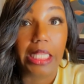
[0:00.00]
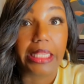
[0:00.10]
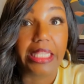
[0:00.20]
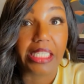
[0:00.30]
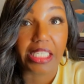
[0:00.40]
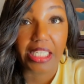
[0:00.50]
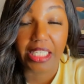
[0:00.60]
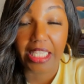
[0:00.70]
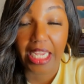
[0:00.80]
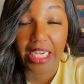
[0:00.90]
this
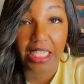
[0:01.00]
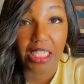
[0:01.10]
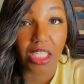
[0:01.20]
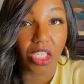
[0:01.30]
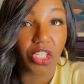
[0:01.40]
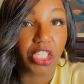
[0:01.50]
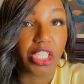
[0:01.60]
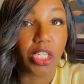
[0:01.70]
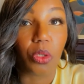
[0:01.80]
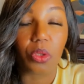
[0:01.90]
is the 80s. She
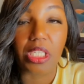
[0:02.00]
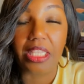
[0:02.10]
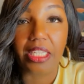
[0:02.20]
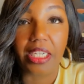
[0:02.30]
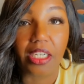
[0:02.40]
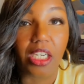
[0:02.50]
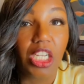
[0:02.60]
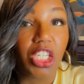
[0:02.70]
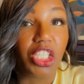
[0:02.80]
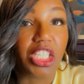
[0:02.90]
goes in there.
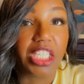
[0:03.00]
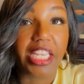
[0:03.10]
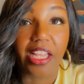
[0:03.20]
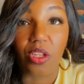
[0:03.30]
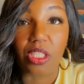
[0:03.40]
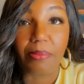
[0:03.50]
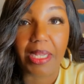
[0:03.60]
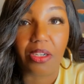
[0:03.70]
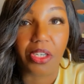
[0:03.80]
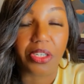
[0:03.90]
She tells
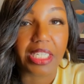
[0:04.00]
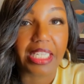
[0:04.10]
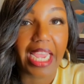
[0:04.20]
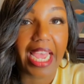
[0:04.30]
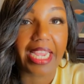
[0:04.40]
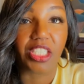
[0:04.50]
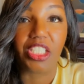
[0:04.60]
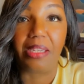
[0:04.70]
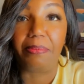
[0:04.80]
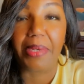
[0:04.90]
about her attack.
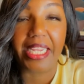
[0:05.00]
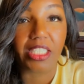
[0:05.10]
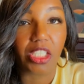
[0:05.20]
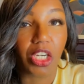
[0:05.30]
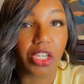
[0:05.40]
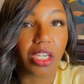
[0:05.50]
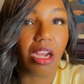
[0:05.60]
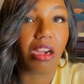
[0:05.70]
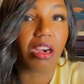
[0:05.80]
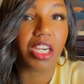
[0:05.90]
She abandoned her
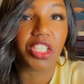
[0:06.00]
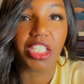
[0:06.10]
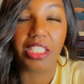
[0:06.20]
car. She